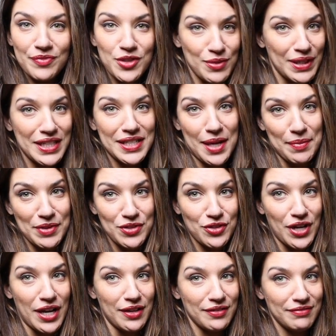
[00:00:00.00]
so we can
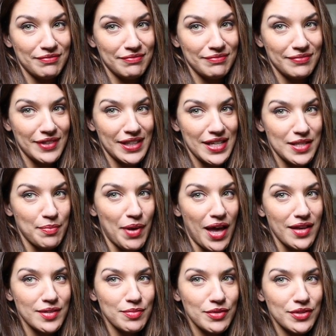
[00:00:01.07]
demonstrate. Is it
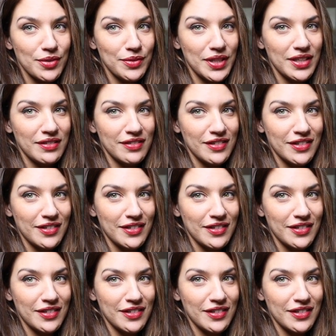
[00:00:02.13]
possible, Tony?